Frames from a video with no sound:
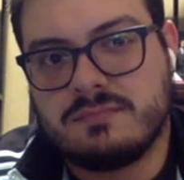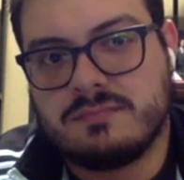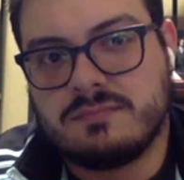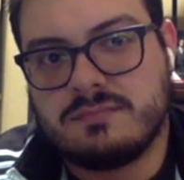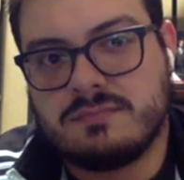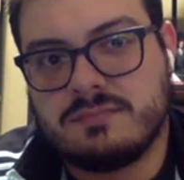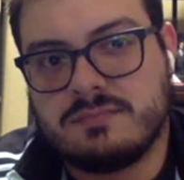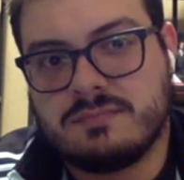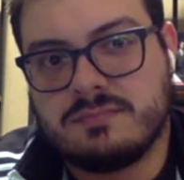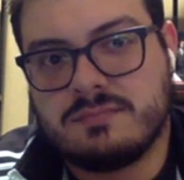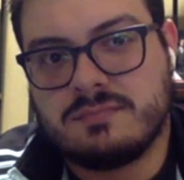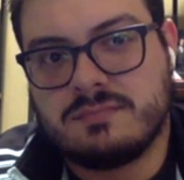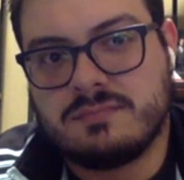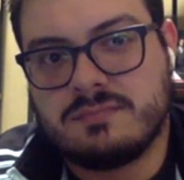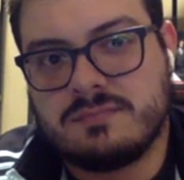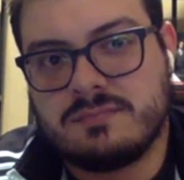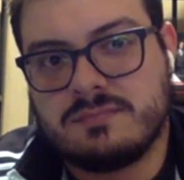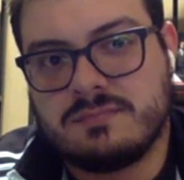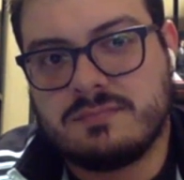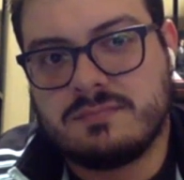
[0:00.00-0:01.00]

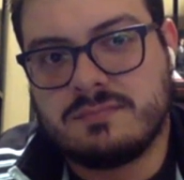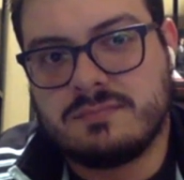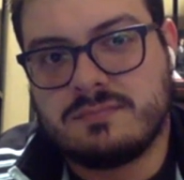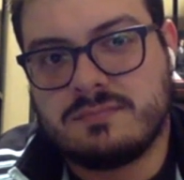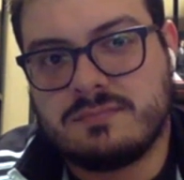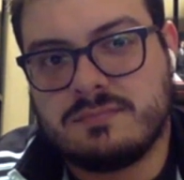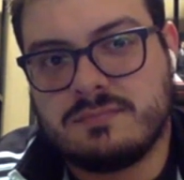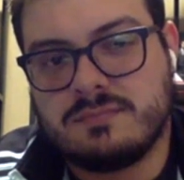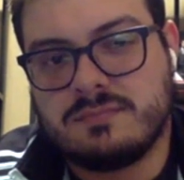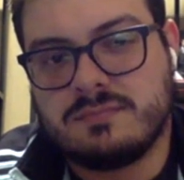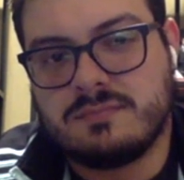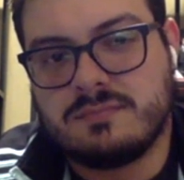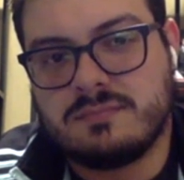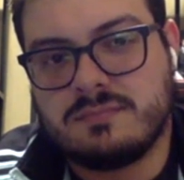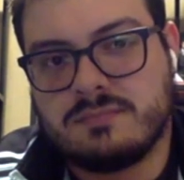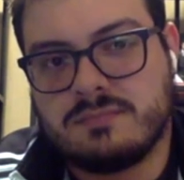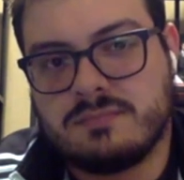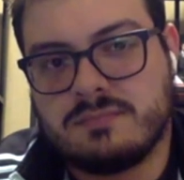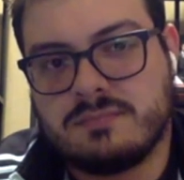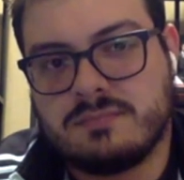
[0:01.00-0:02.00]

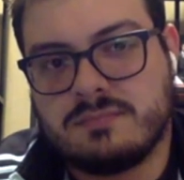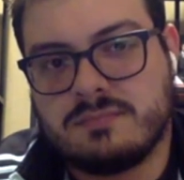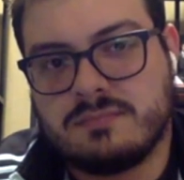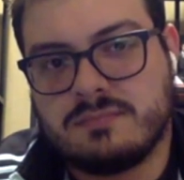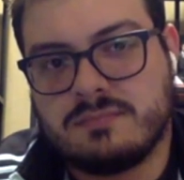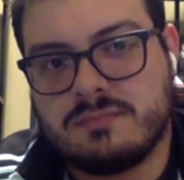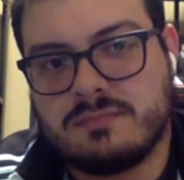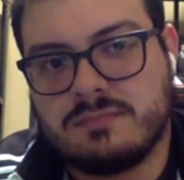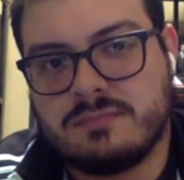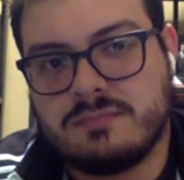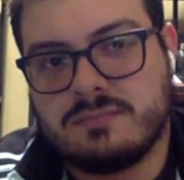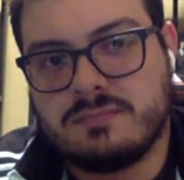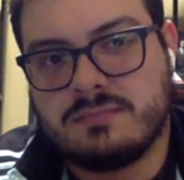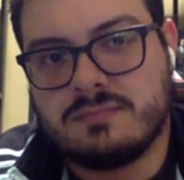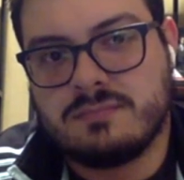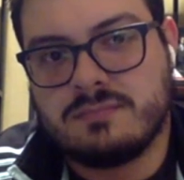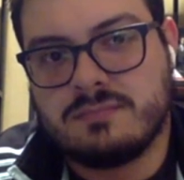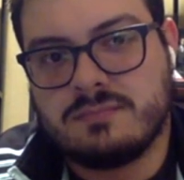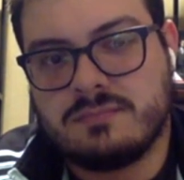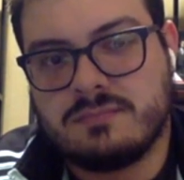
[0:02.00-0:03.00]

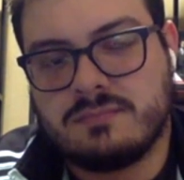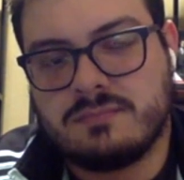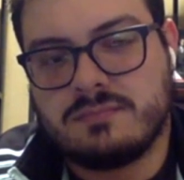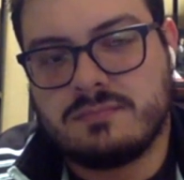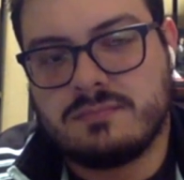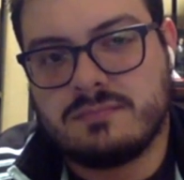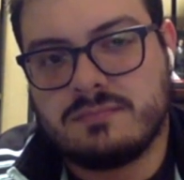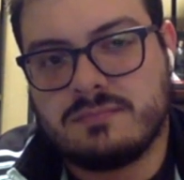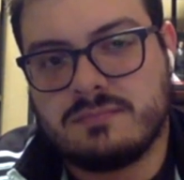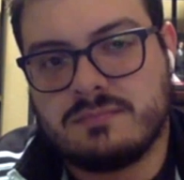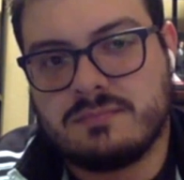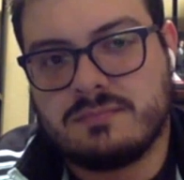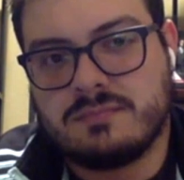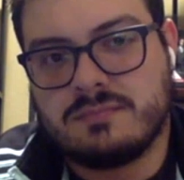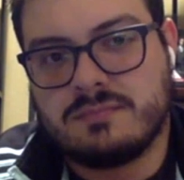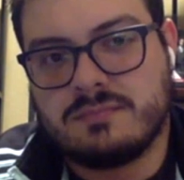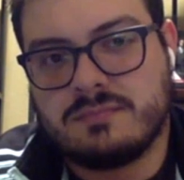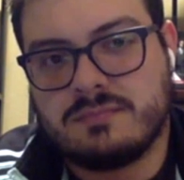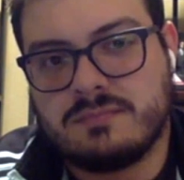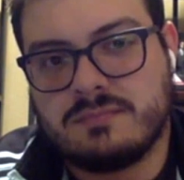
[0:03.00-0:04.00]

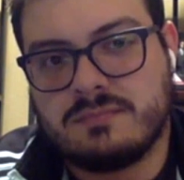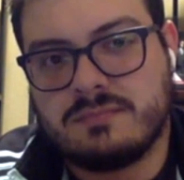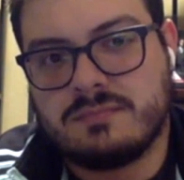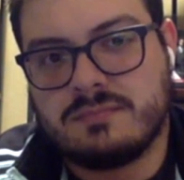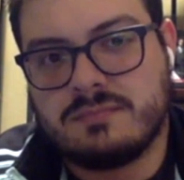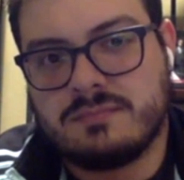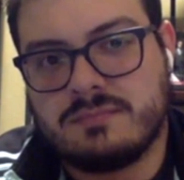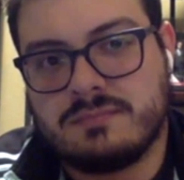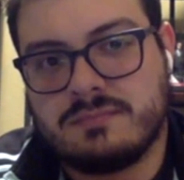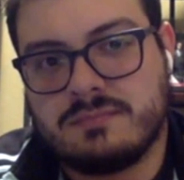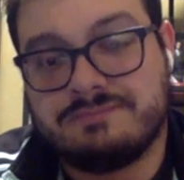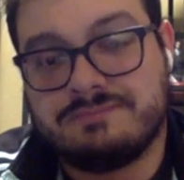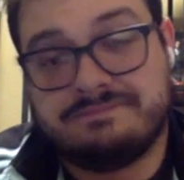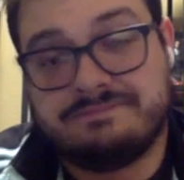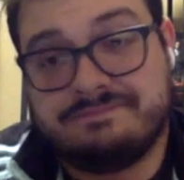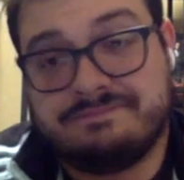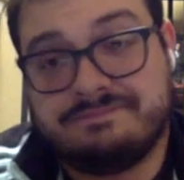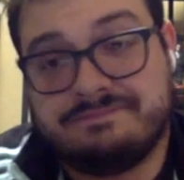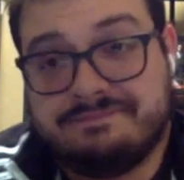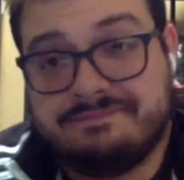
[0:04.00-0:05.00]

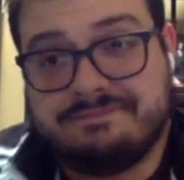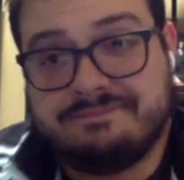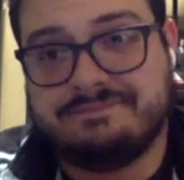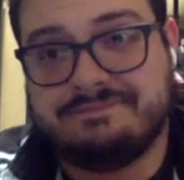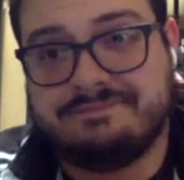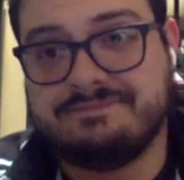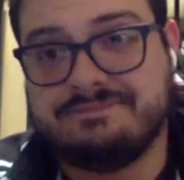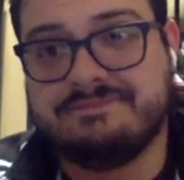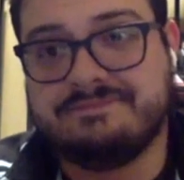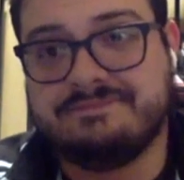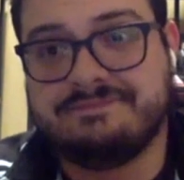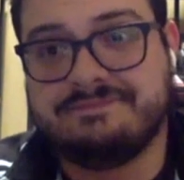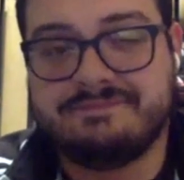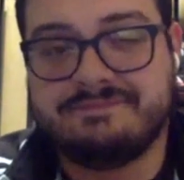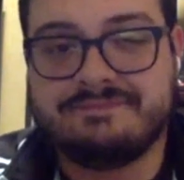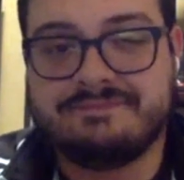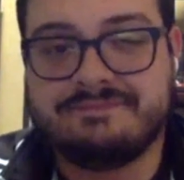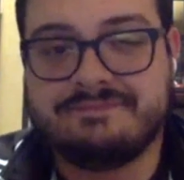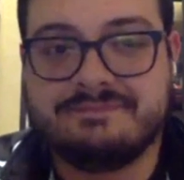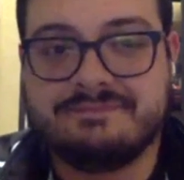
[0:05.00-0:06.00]

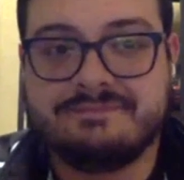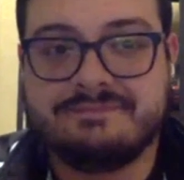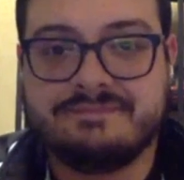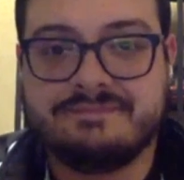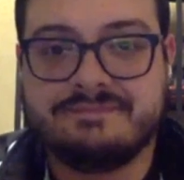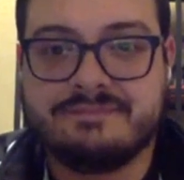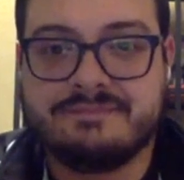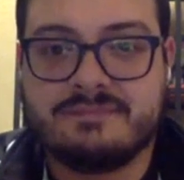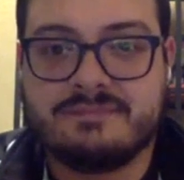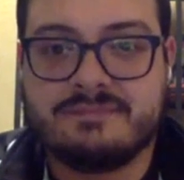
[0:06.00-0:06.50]
No words are spoken by the person on screen.